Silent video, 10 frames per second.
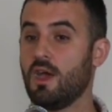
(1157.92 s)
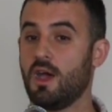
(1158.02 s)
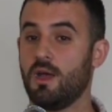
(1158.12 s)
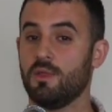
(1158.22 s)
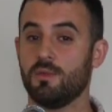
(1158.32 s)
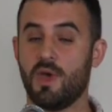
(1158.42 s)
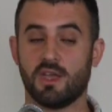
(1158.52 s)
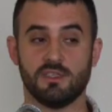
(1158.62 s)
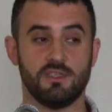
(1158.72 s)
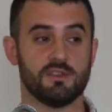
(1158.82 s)
Uh, the
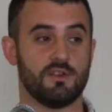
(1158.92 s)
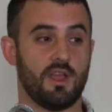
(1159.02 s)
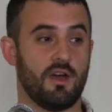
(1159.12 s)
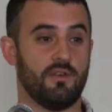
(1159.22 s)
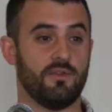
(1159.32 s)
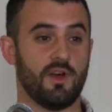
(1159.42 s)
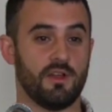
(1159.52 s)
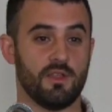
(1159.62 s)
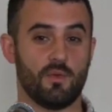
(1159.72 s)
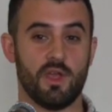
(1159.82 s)
magazines are now
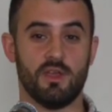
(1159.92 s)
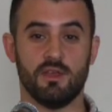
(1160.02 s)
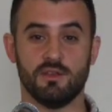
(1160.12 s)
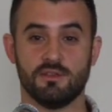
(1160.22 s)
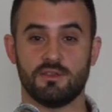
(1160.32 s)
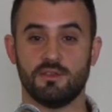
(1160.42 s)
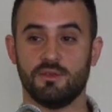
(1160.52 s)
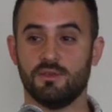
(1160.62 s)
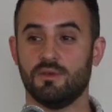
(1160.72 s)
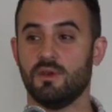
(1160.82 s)
finding their way
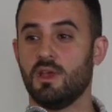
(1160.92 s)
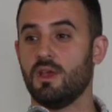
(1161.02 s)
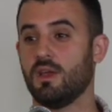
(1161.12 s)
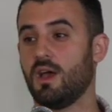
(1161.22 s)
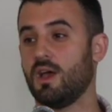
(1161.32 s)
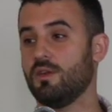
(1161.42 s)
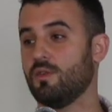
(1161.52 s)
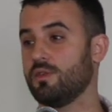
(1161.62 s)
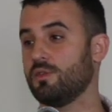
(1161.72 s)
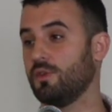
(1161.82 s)
into uh,
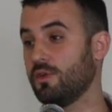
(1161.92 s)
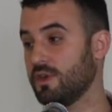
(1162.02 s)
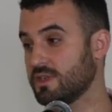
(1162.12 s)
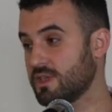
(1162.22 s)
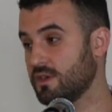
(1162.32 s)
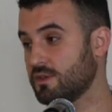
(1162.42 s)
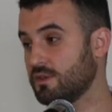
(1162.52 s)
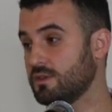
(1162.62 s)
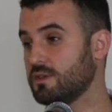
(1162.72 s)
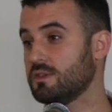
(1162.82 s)
Northern Learning
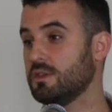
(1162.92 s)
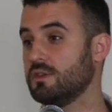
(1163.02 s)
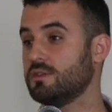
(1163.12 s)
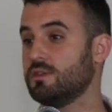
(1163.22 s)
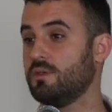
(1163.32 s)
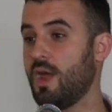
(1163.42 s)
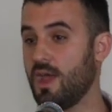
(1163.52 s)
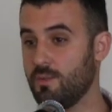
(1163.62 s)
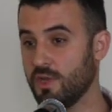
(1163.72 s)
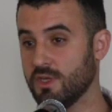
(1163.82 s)
Centers, into
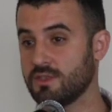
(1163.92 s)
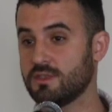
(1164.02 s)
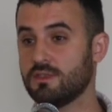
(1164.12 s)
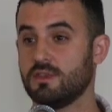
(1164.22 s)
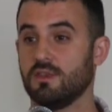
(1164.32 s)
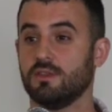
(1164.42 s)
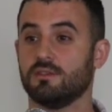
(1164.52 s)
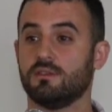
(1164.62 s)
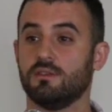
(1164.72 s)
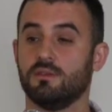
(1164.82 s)
hamlets,
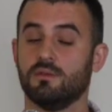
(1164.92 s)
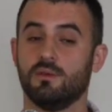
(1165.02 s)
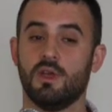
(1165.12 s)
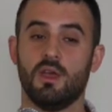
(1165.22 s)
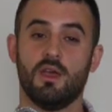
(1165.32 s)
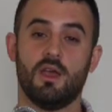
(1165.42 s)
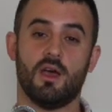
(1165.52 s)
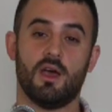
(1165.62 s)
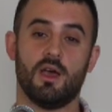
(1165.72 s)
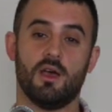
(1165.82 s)
into
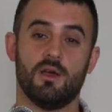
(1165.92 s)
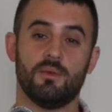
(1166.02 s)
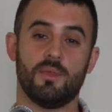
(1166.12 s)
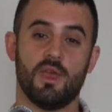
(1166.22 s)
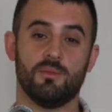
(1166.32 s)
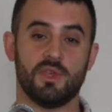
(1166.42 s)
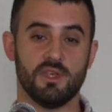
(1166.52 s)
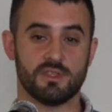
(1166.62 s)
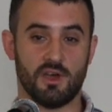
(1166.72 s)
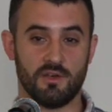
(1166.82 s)
uh,
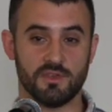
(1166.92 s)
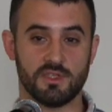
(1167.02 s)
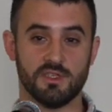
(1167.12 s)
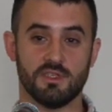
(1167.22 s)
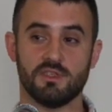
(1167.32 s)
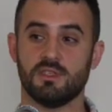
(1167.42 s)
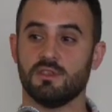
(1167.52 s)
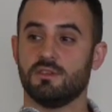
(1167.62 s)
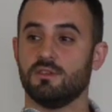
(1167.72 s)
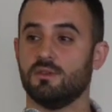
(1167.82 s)
MPs' offices,
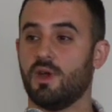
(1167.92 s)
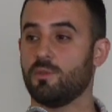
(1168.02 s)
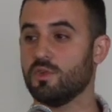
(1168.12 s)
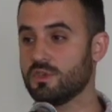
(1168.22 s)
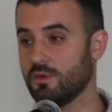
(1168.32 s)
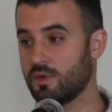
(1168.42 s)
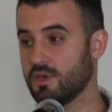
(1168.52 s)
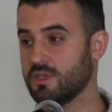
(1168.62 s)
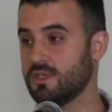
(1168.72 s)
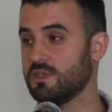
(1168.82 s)
into Aboriginal
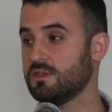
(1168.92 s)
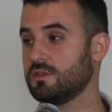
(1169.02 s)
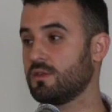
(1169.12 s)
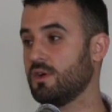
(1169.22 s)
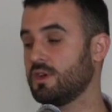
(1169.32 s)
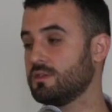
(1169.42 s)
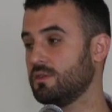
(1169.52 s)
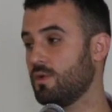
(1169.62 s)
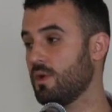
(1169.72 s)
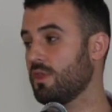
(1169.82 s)
organizations across the
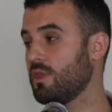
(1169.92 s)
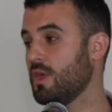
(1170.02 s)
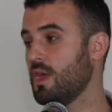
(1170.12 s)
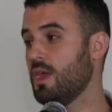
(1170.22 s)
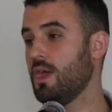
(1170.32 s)
north.